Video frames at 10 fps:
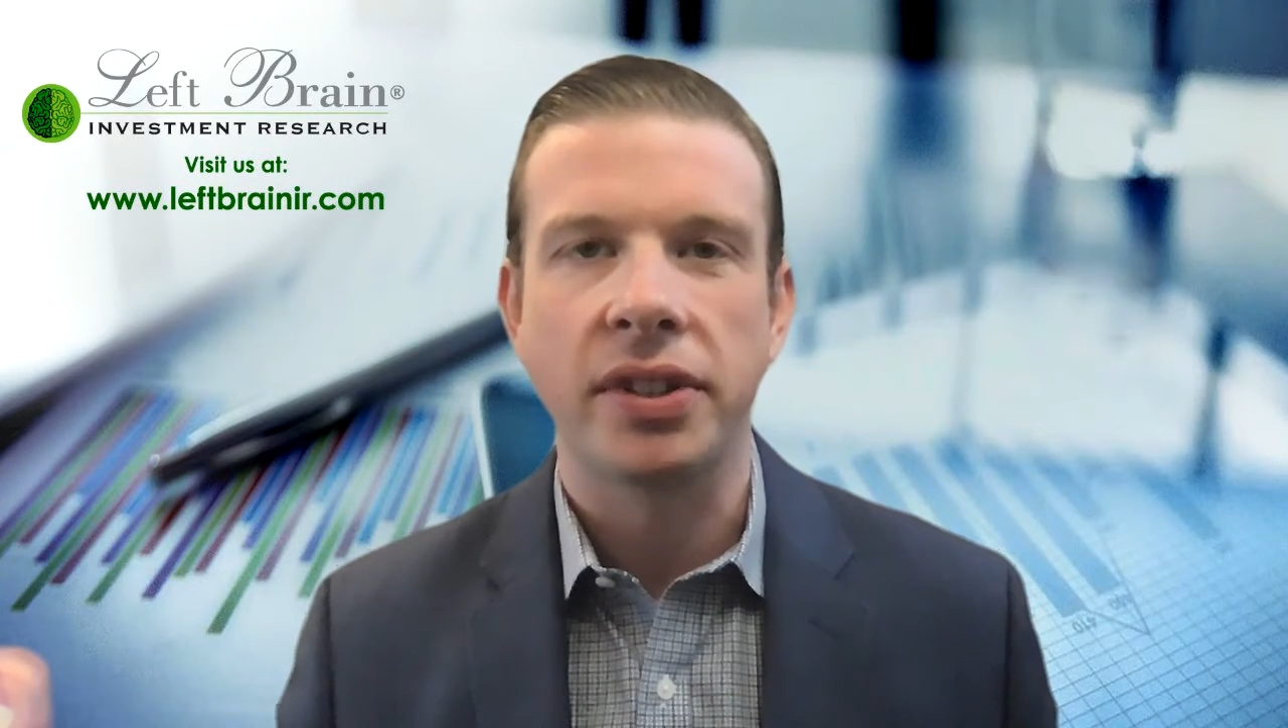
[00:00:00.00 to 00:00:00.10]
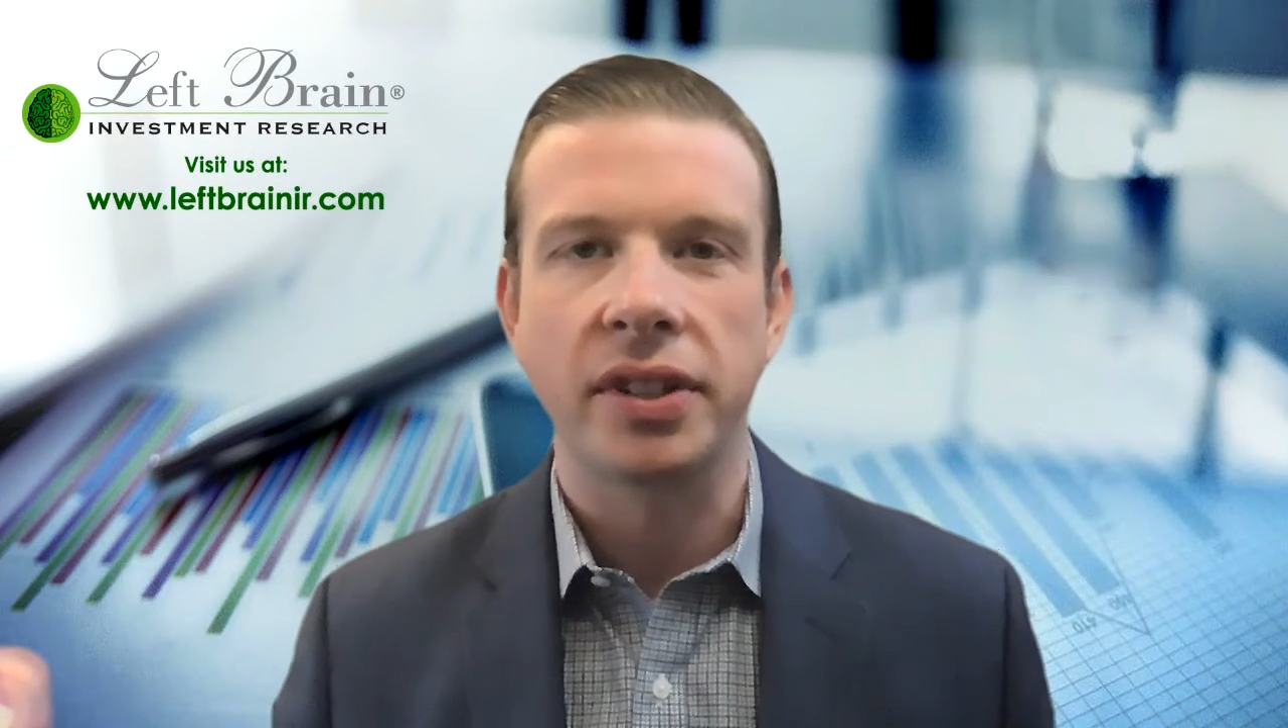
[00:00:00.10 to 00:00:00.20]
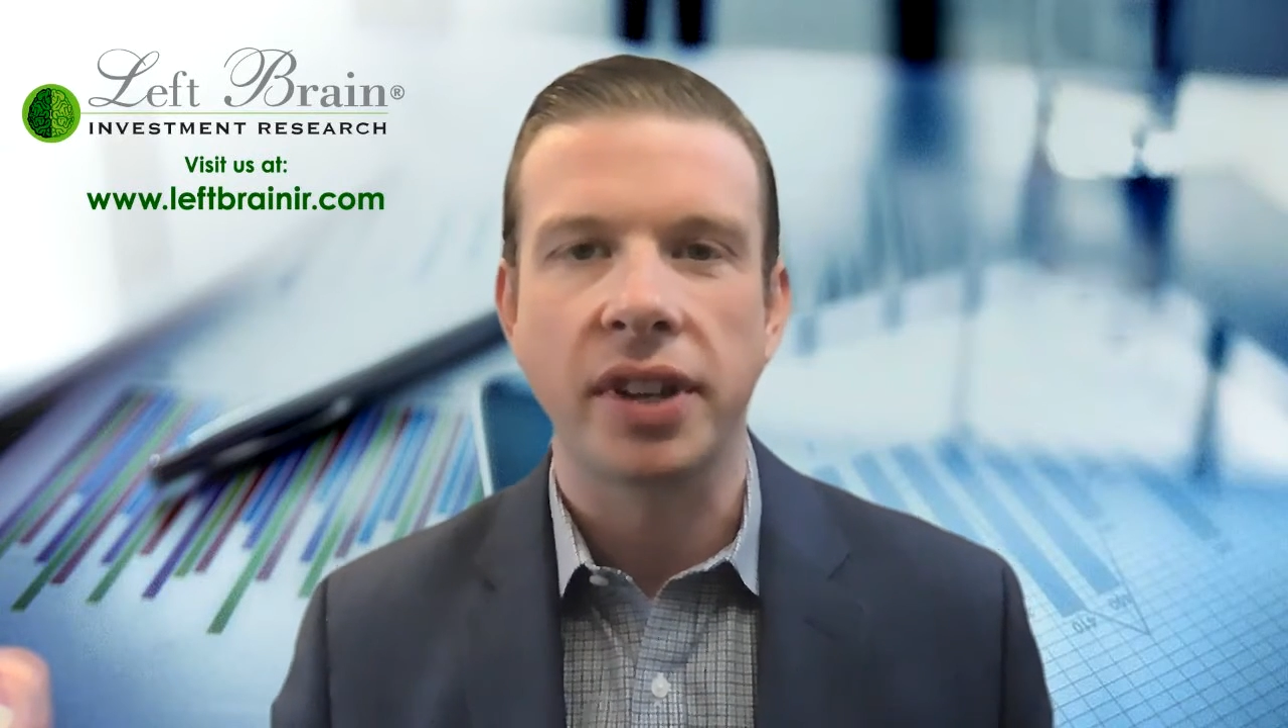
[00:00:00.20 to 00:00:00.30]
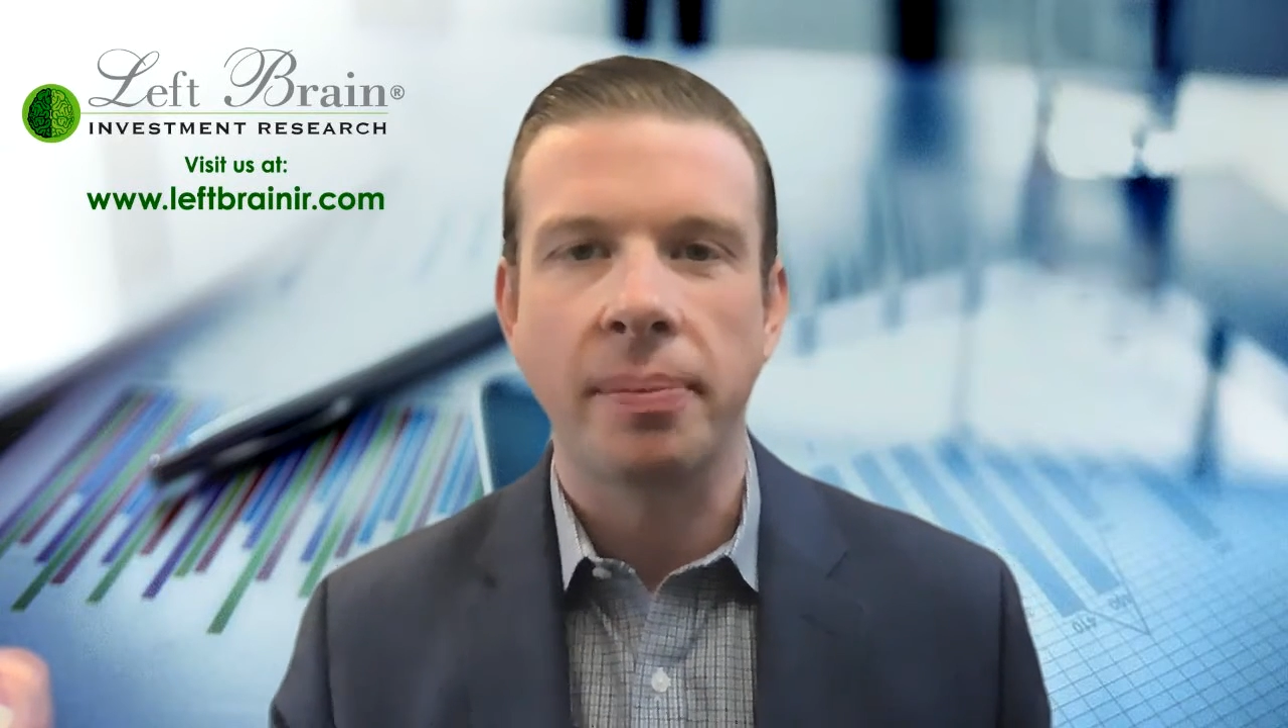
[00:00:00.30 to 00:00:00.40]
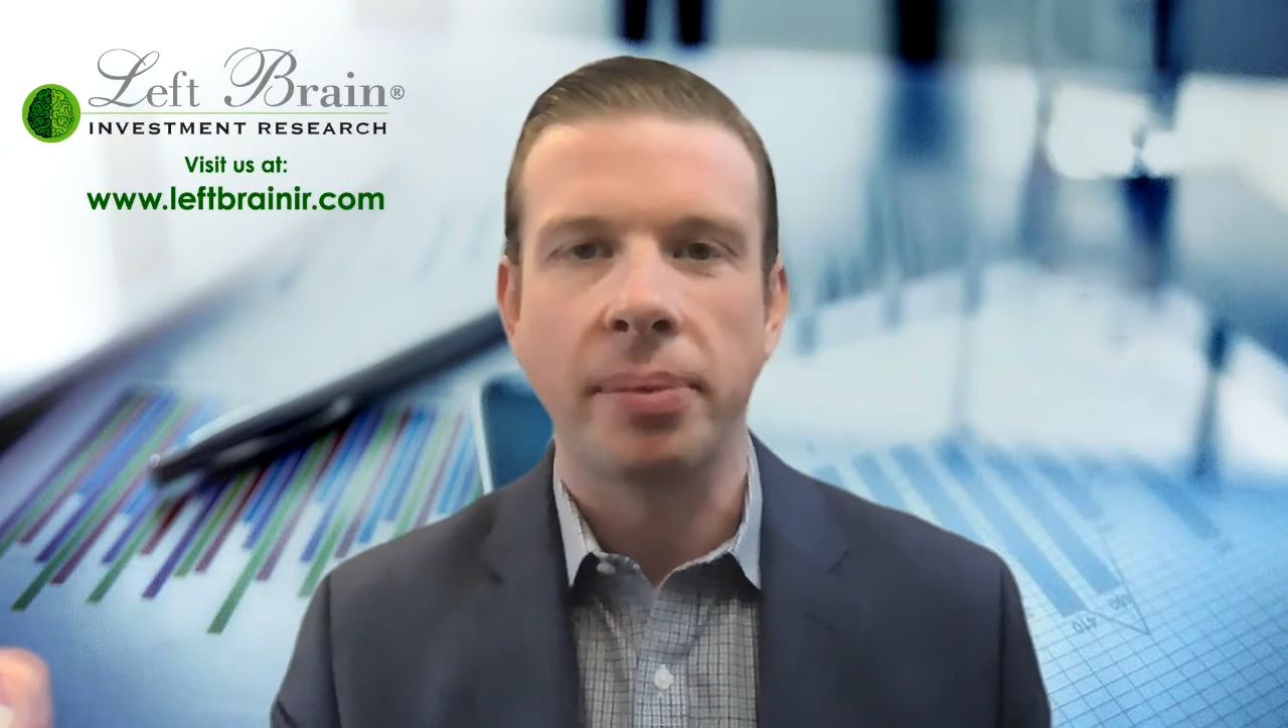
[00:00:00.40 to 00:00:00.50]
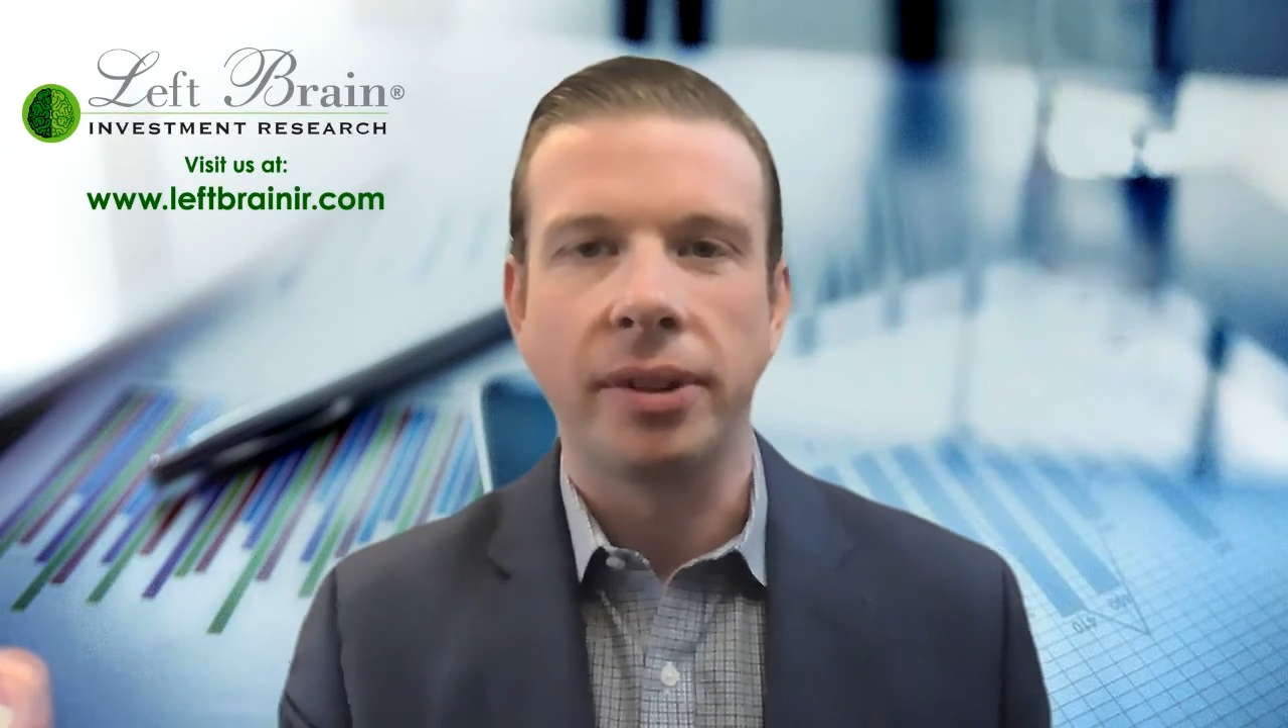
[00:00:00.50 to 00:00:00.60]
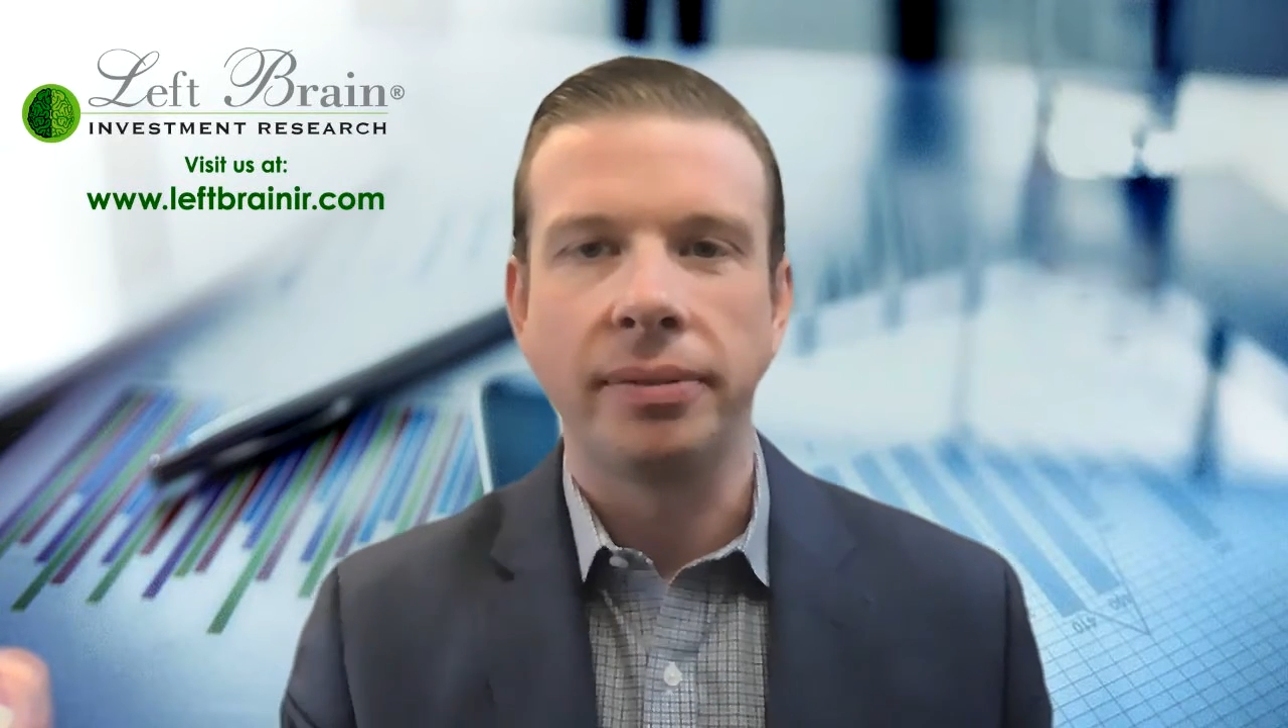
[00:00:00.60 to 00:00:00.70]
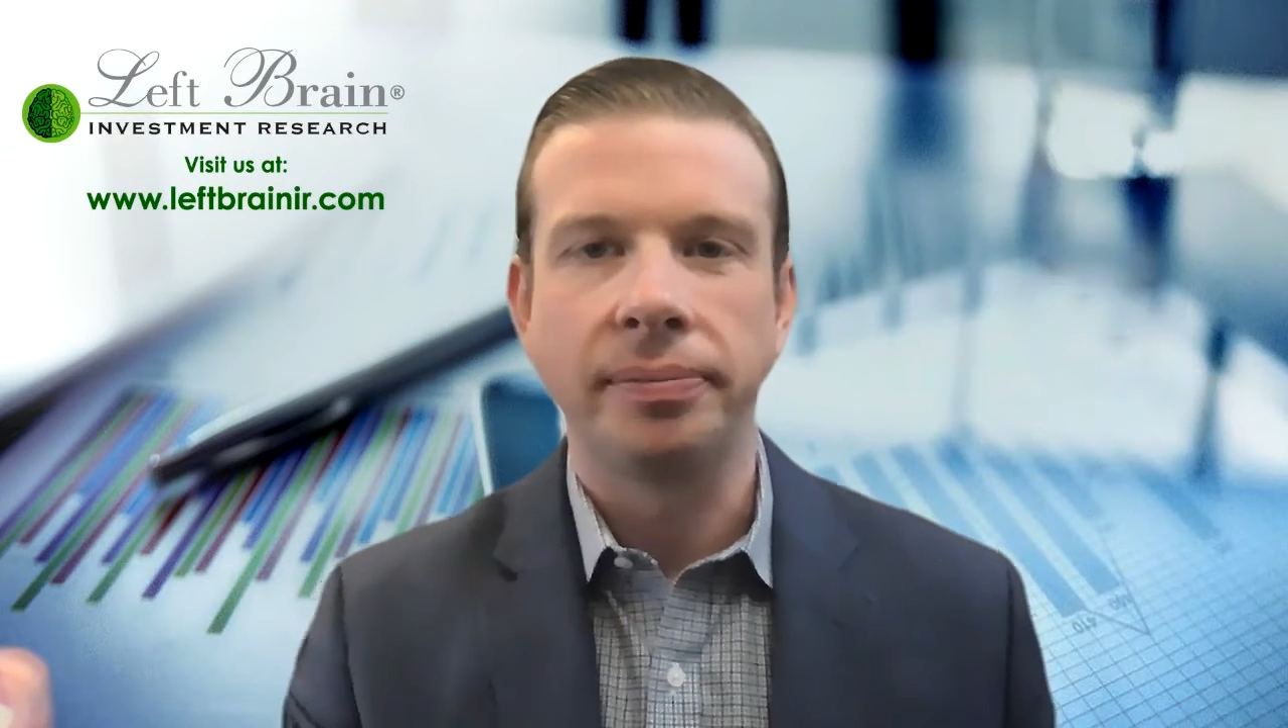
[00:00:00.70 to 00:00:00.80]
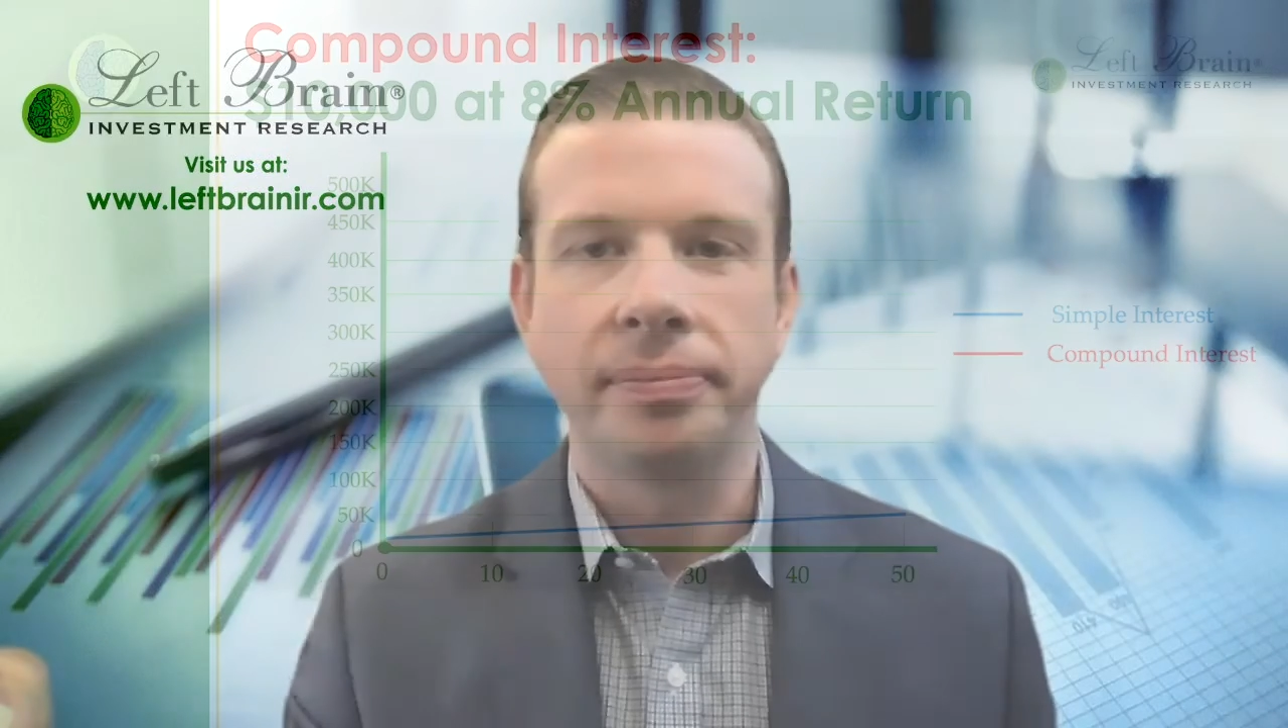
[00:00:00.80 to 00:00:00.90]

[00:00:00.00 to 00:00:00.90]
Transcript: example.